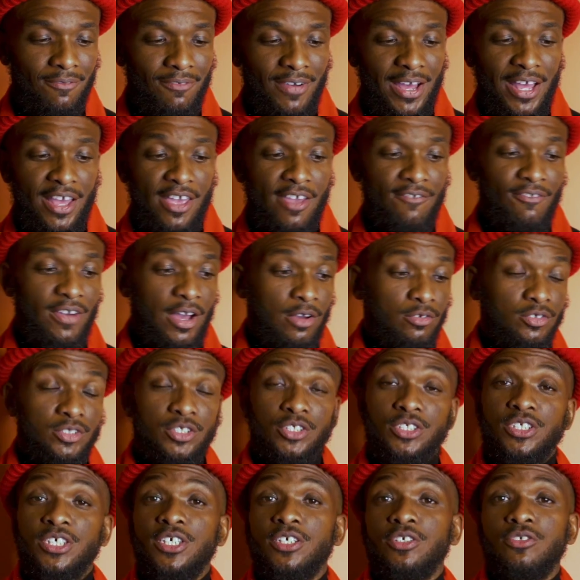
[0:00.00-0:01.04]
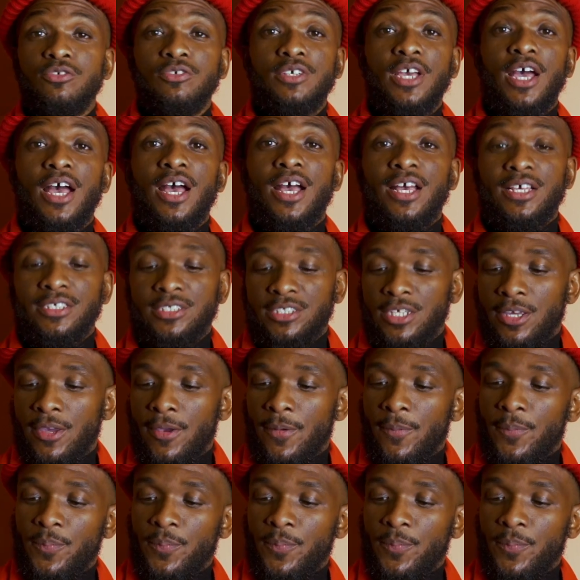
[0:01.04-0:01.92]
If I if I was to tell you guys